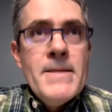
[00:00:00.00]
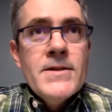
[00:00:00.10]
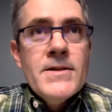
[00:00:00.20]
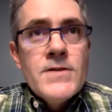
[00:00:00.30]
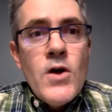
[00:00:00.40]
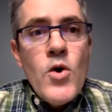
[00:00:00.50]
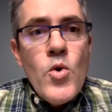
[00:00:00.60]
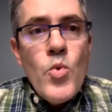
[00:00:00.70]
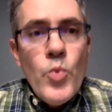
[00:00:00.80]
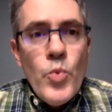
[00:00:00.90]

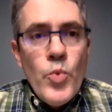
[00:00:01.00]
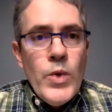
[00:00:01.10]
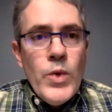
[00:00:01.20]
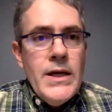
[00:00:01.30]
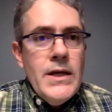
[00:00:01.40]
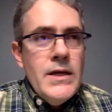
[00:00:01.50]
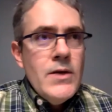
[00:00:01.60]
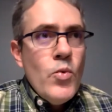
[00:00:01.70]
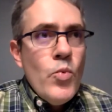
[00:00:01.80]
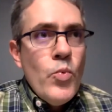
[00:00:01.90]
so we
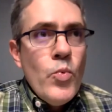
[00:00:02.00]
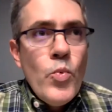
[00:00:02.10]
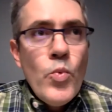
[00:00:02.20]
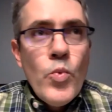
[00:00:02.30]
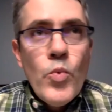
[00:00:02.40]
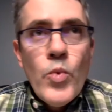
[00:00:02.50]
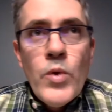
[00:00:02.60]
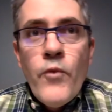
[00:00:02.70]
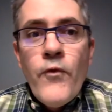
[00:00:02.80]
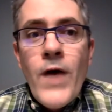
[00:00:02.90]
we
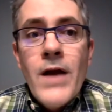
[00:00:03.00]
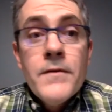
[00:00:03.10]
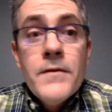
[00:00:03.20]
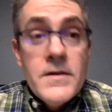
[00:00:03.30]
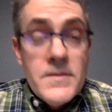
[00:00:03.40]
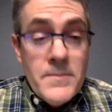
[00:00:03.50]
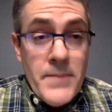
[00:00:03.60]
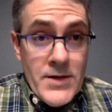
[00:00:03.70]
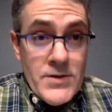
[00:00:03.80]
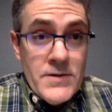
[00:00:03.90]
follow these
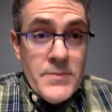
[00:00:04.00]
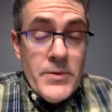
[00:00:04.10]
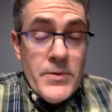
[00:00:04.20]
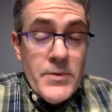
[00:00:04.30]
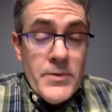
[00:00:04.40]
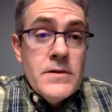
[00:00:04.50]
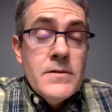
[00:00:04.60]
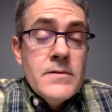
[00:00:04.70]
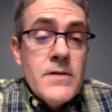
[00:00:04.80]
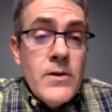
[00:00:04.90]
patients pretty closely.
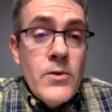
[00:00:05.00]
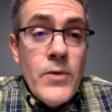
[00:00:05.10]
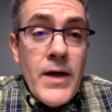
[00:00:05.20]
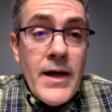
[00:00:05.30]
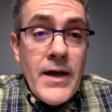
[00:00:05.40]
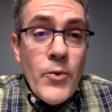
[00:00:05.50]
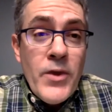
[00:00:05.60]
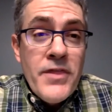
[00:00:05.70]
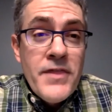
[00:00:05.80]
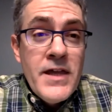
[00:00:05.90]
So we
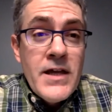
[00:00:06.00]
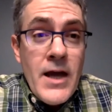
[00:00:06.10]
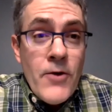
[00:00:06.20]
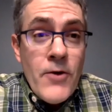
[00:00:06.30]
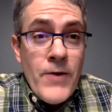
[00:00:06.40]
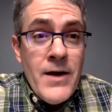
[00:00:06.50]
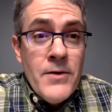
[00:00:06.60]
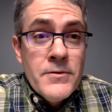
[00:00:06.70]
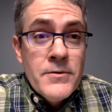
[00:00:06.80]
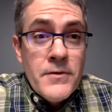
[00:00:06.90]
think
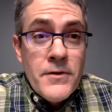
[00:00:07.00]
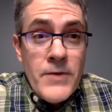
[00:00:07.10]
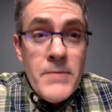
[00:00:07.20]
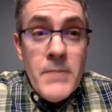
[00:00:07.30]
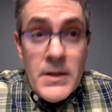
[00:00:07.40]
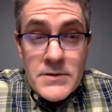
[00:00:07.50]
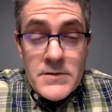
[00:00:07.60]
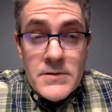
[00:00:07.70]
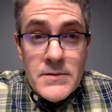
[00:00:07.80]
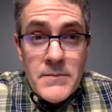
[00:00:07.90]
around three
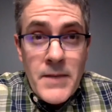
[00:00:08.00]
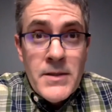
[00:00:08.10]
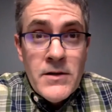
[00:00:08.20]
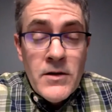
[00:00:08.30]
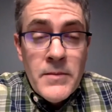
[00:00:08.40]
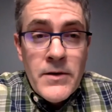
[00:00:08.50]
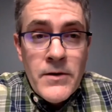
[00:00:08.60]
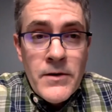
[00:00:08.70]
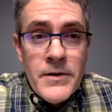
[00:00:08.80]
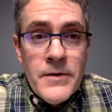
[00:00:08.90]
months, maybe a little bit
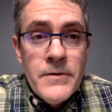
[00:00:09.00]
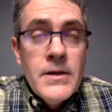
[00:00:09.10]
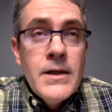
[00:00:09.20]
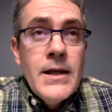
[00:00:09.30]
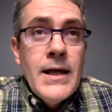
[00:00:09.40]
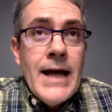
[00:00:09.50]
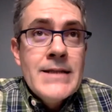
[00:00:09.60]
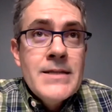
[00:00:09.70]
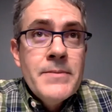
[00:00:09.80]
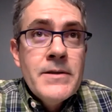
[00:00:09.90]
earlier. I
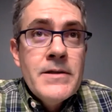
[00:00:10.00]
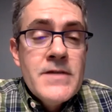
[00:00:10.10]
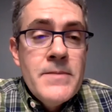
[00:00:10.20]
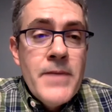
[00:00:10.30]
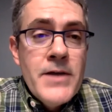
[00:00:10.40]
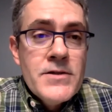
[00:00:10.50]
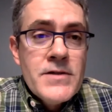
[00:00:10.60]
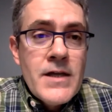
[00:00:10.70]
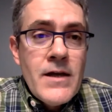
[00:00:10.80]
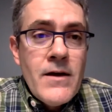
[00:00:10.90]
typically see
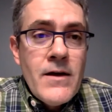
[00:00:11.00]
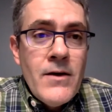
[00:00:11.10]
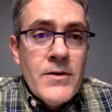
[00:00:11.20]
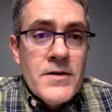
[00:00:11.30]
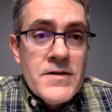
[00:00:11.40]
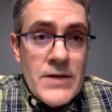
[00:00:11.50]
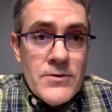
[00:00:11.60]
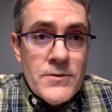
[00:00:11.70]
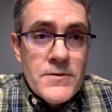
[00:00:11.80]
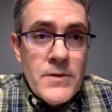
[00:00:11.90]
patients on a
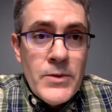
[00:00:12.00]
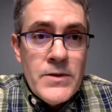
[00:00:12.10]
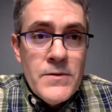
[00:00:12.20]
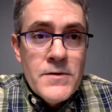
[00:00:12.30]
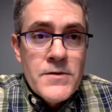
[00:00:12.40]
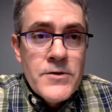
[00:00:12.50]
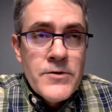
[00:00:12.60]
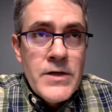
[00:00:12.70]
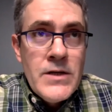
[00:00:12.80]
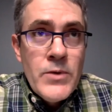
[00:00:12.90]
schedule. So we do the
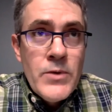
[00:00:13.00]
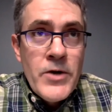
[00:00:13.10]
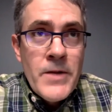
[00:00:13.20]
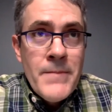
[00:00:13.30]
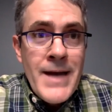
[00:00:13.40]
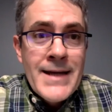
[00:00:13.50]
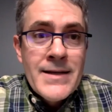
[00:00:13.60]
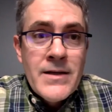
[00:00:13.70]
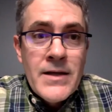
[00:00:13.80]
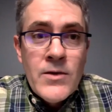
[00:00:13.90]
surgery, we bring them back
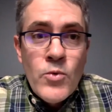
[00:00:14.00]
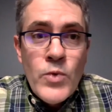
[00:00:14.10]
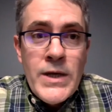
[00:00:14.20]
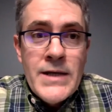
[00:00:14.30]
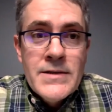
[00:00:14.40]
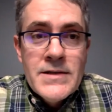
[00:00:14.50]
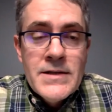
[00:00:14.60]
in a, in a week to 10